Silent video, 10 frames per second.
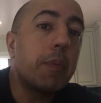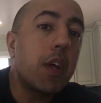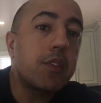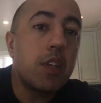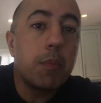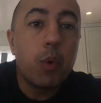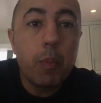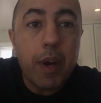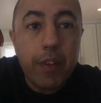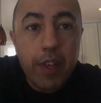but I'll tell you more
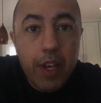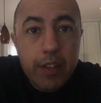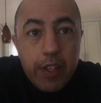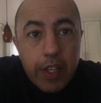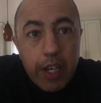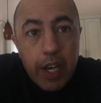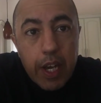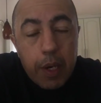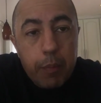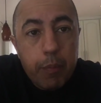about that
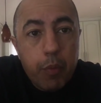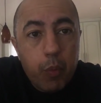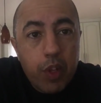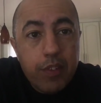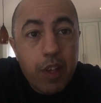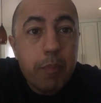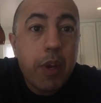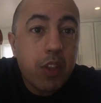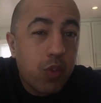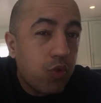once I
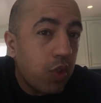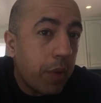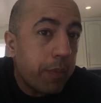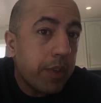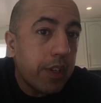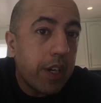make the trip.